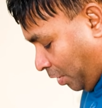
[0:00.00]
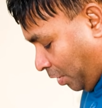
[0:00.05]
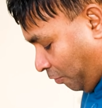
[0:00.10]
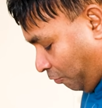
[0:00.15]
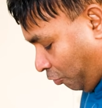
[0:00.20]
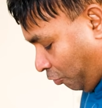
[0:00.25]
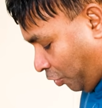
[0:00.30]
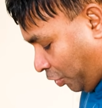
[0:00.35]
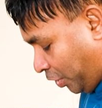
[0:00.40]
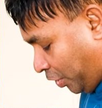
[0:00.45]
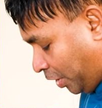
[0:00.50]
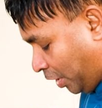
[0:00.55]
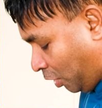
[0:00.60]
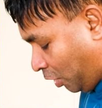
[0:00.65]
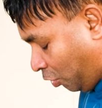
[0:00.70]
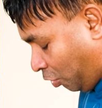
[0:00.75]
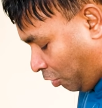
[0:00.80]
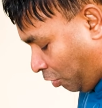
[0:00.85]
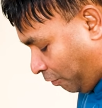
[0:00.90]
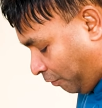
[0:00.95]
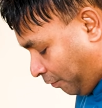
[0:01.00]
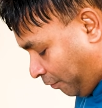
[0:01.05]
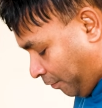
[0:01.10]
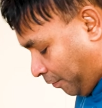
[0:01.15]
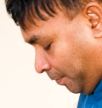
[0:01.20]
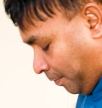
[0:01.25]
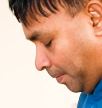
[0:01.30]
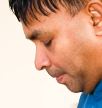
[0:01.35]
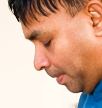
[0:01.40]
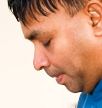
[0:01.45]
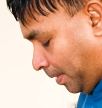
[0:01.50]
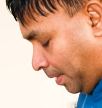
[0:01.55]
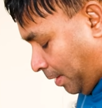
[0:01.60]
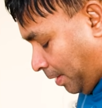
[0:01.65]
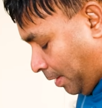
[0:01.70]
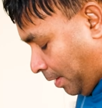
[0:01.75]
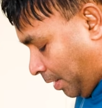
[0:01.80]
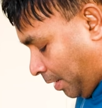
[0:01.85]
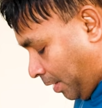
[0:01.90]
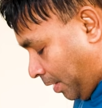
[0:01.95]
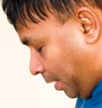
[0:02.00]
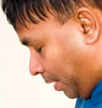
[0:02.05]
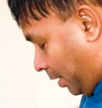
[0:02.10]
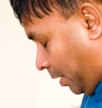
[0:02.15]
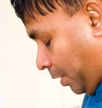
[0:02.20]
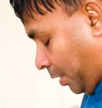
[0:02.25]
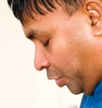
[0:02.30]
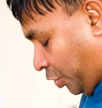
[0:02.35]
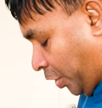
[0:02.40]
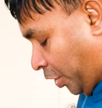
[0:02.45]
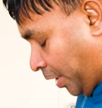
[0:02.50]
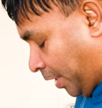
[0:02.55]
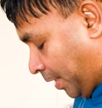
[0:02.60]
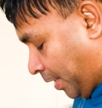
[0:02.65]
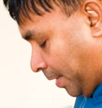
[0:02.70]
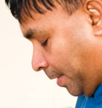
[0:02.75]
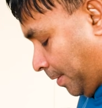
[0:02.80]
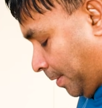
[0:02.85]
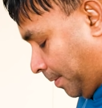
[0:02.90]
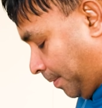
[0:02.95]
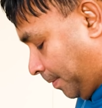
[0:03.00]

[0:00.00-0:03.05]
for a kilo of chicken.